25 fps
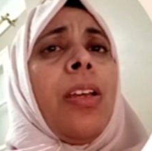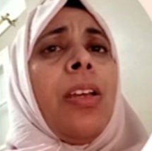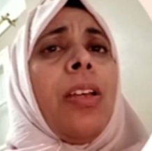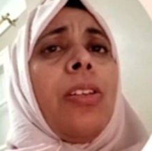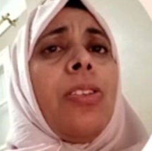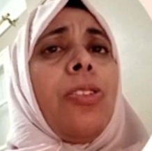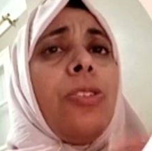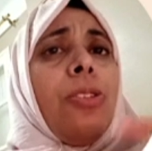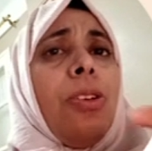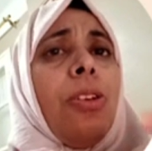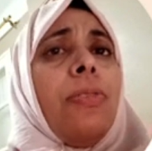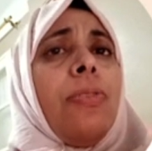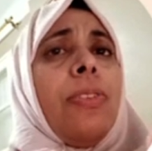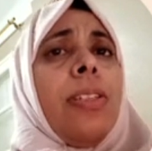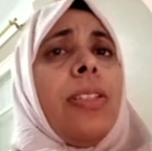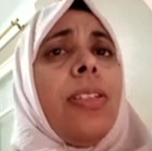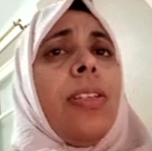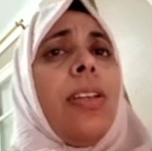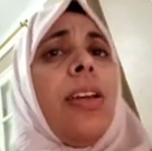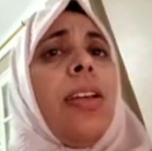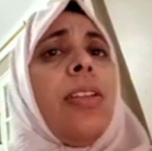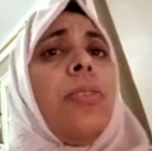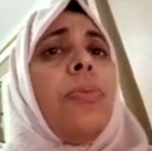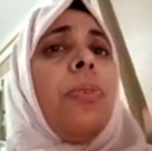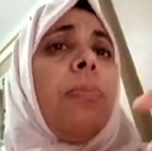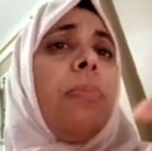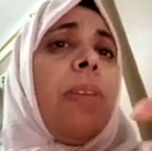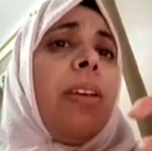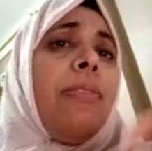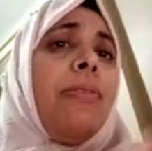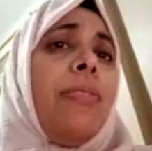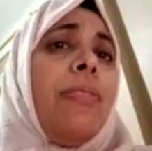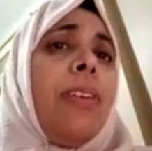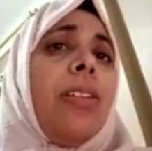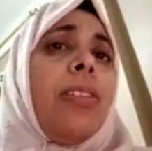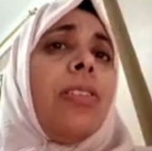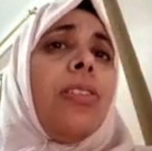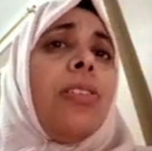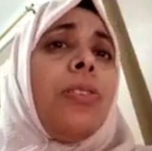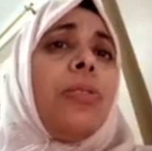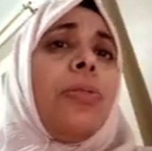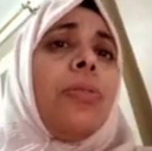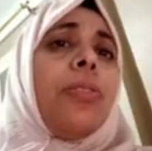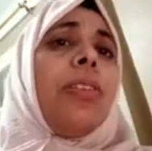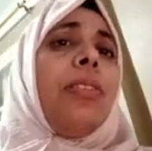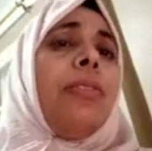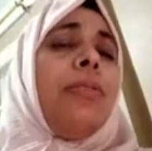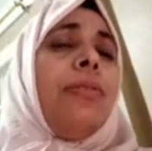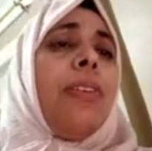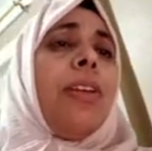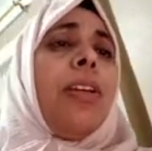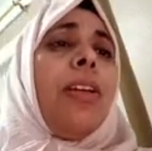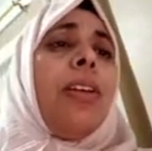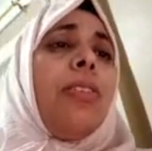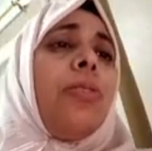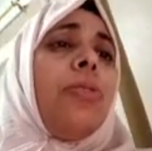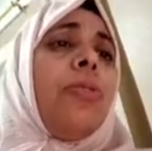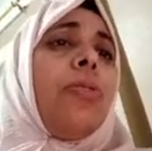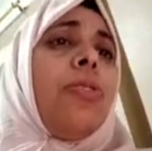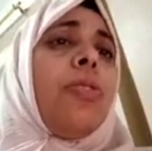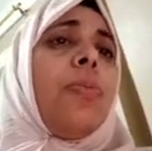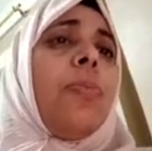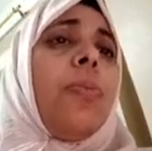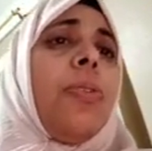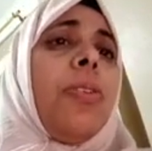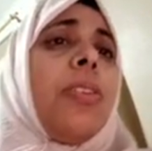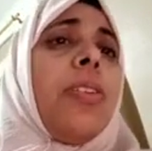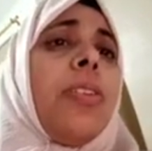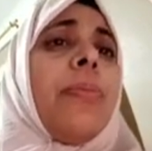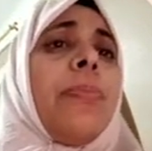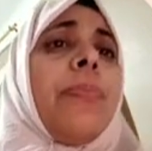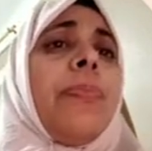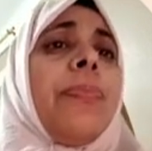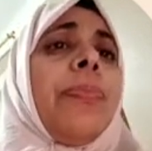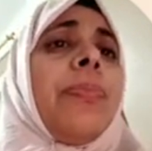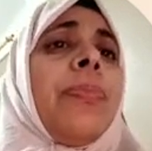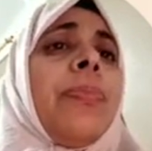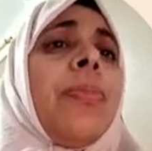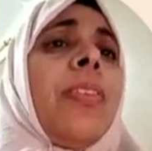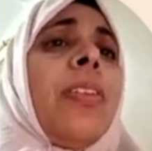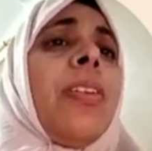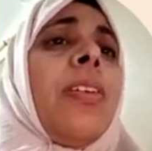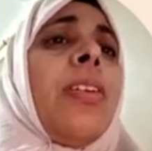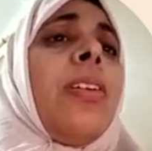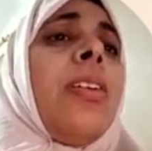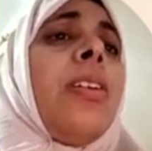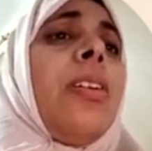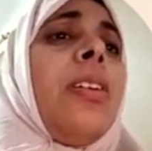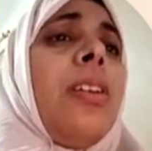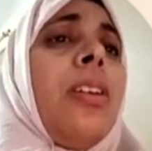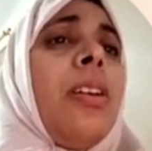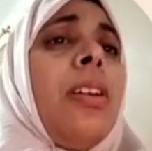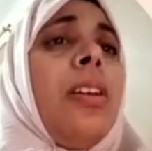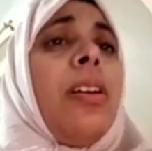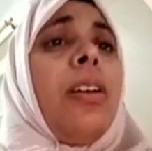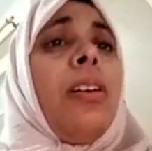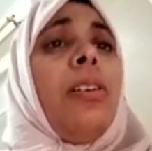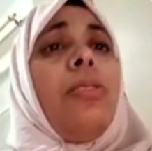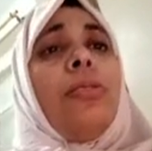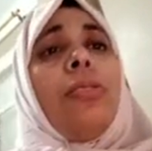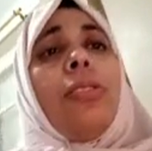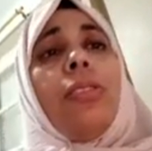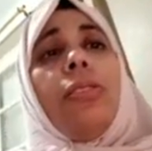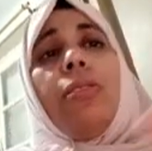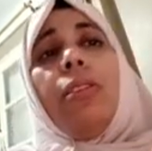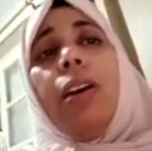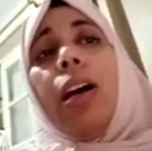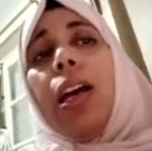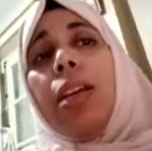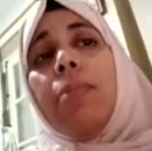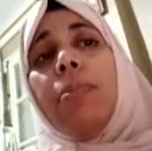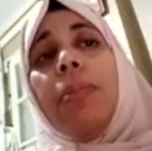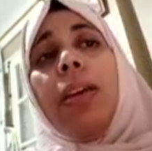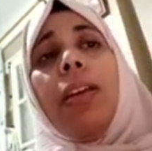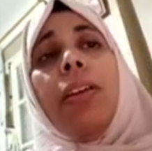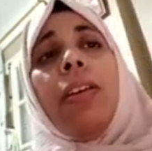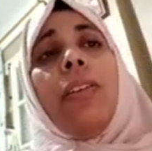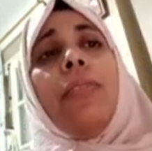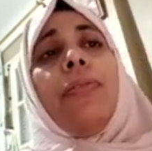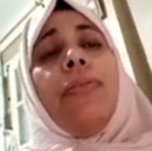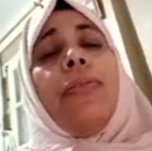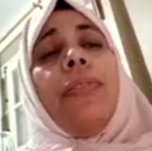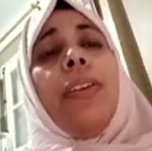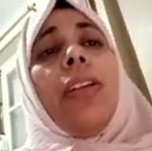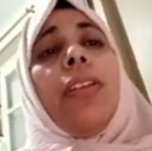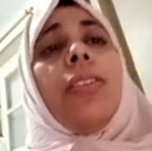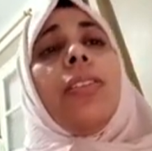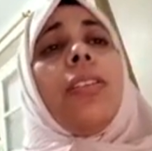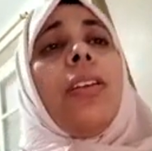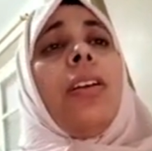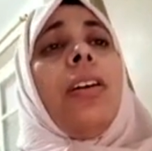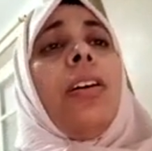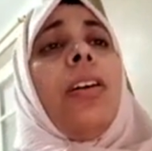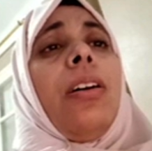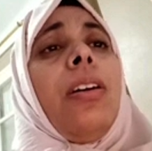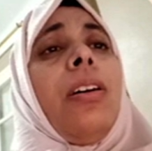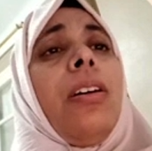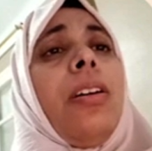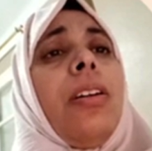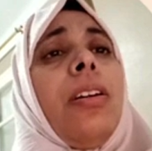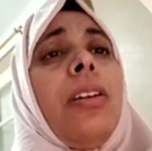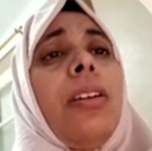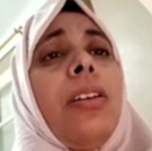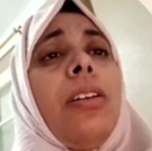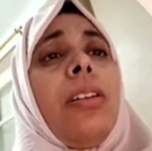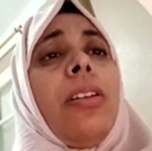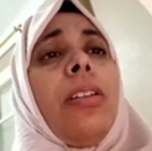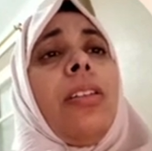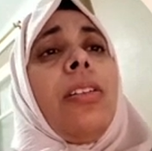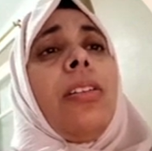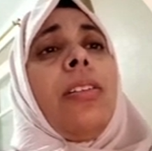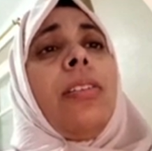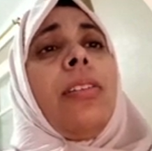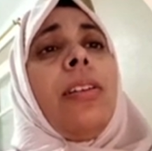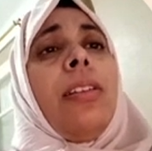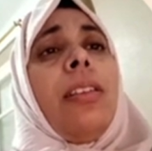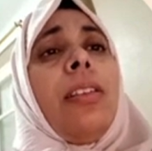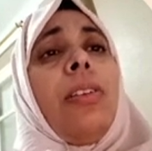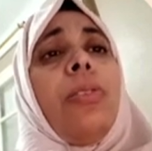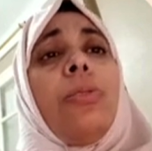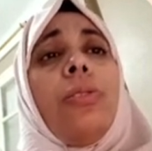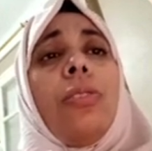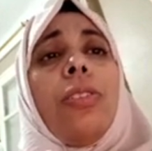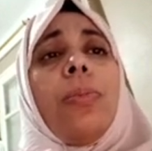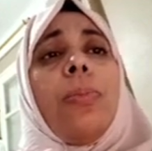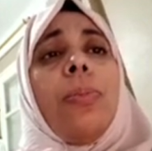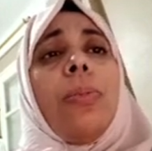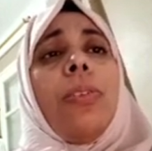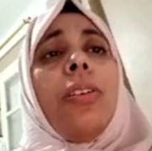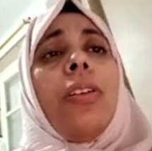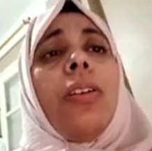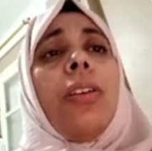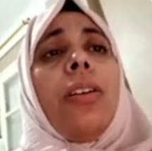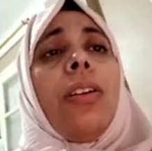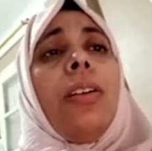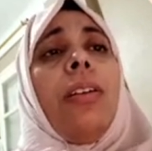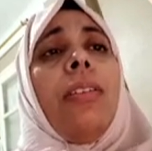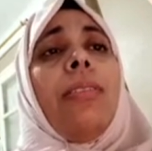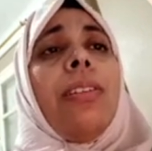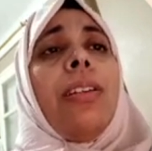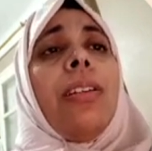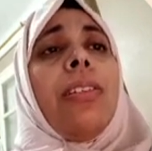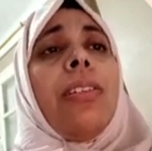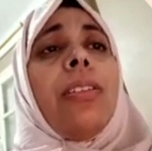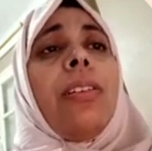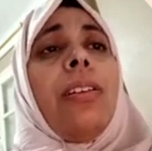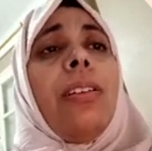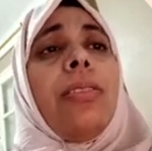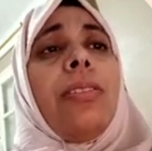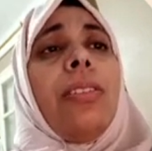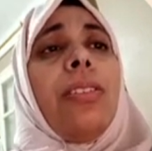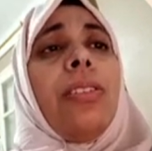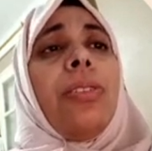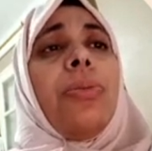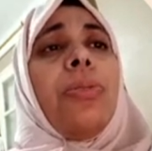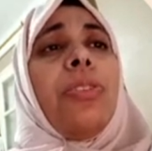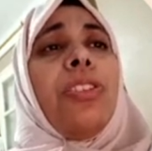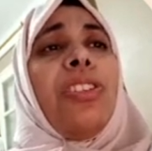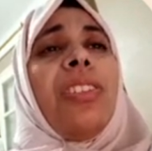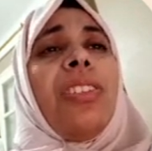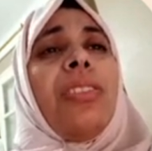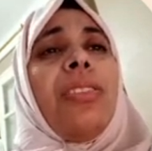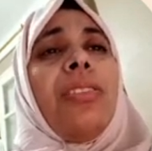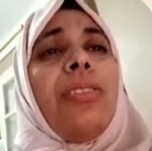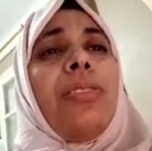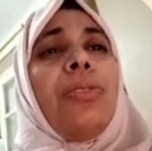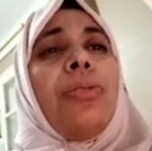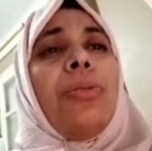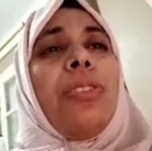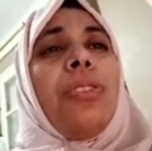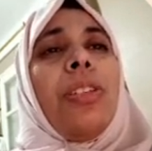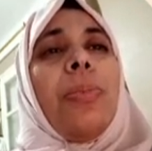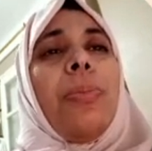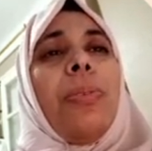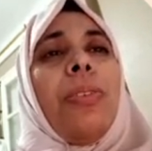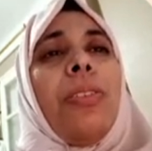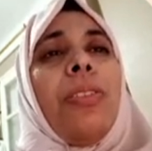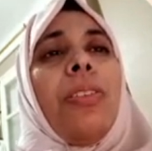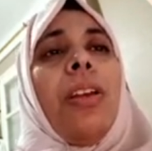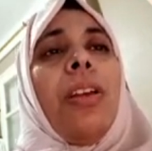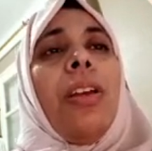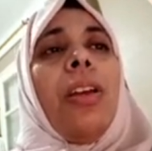solved, and we may face using a course book. Also, I may face that the course book contains content which is not suitable